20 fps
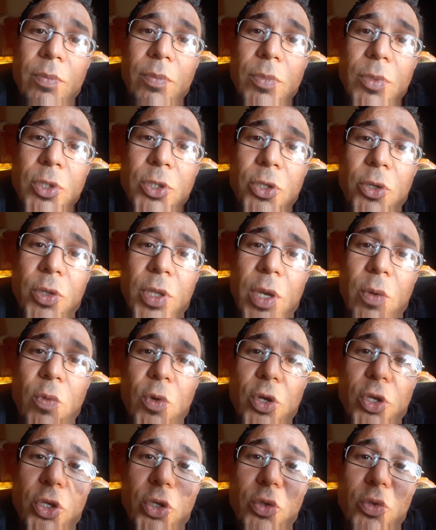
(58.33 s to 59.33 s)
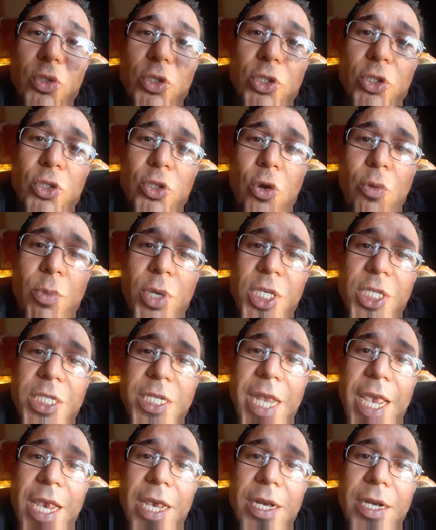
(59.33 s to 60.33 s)
so they won't use so much
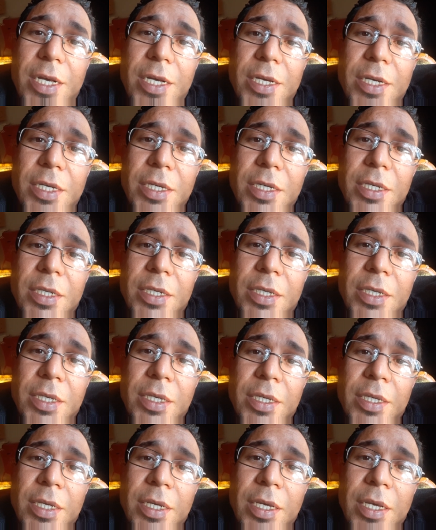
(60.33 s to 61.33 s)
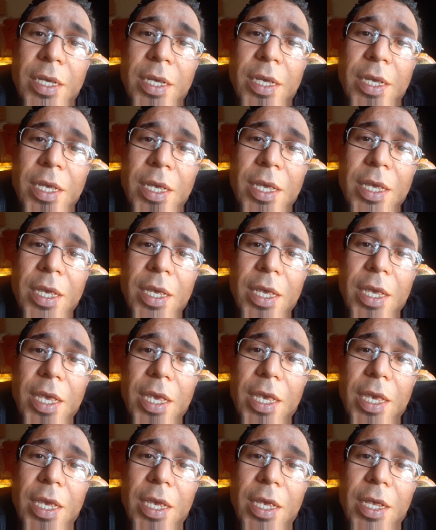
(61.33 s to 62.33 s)
data
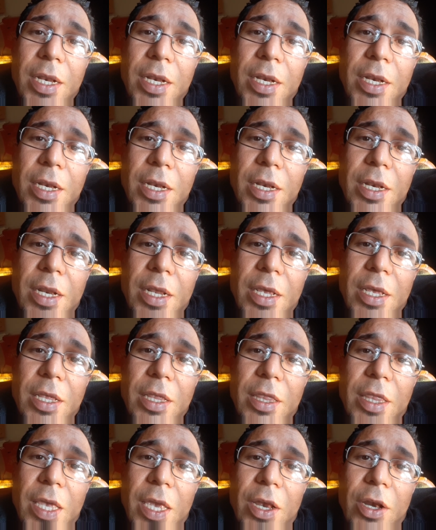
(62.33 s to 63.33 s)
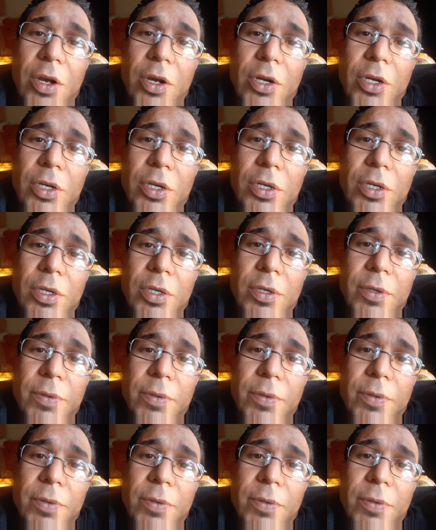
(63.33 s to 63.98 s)
in their